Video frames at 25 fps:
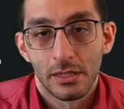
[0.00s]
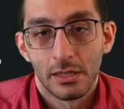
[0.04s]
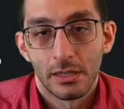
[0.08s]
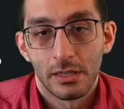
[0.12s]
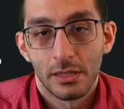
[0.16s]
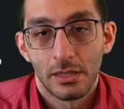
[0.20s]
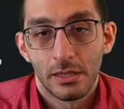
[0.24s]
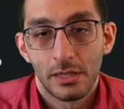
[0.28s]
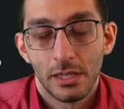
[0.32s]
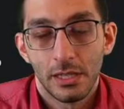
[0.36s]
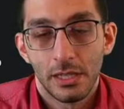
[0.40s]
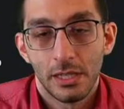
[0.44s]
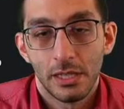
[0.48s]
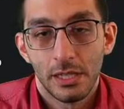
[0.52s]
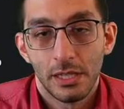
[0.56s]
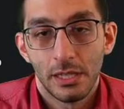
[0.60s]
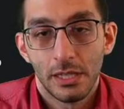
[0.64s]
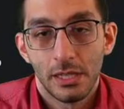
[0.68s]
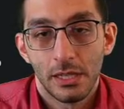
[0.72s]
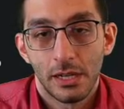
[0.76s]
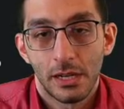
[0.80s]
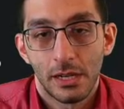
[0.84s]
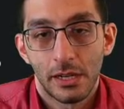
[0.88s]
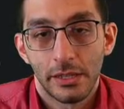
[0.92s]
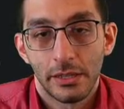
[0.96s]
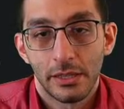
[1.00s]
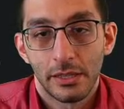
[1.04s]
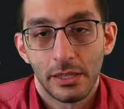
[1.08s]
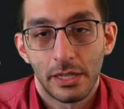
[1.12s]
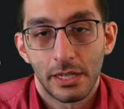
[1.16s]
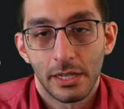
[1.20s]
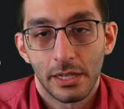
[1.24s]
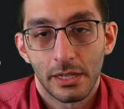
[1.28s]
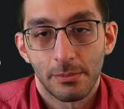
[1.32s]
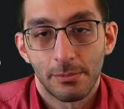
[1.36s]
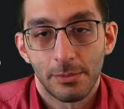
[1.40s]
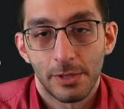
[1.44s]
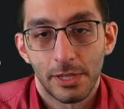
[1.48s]
The
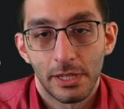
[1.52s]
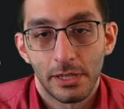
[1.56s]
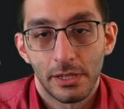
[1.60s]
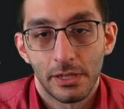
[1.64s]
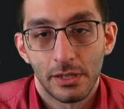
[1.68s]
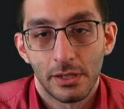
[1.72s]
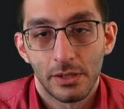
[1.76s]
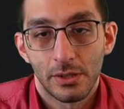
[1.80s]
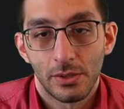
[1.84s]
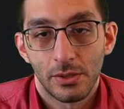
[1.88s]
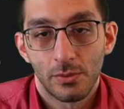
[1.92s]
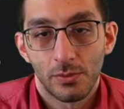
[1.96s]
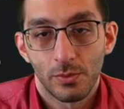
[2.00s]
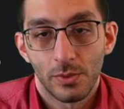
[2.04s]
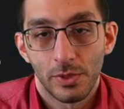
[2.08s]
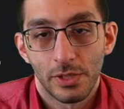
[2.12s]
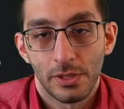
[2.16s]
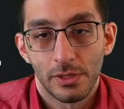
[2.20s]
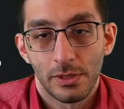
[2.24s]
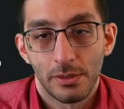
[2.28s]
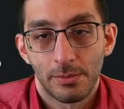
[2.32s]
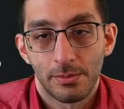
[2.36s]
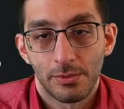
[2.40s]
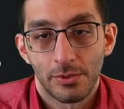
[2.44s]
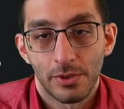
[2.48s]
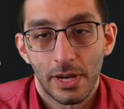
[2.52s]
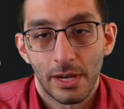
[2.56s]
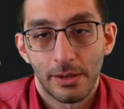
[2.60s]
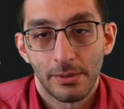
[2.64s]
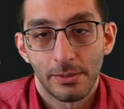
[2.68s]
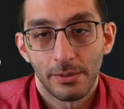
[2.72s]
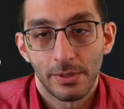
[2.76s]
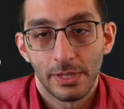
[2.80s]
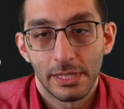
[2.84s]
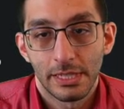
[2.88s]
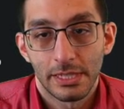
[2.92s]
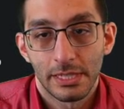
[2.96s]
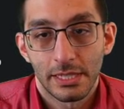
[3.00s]
unlock button will
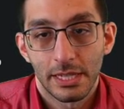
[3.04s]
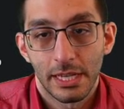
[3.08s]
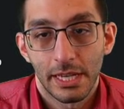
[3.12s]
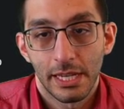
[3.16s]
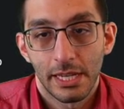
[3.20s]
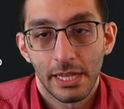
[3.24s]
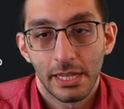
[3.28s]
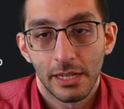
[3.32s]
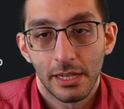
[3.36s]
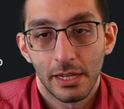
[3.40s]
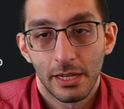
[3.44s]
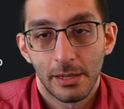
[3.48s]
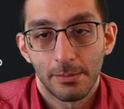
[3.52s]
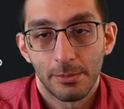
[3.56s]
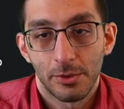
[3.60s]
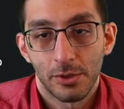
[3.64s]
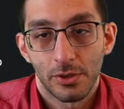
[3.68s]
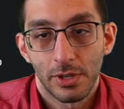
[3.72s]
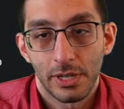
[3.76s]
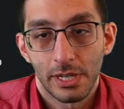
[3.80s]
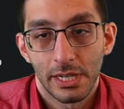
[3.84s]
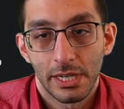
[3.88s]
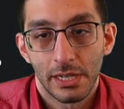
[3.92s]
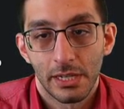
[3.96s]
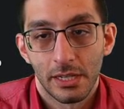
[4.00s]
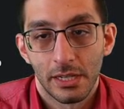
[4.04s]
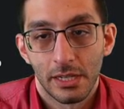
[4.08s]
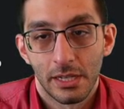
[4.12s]
probably say upgrade.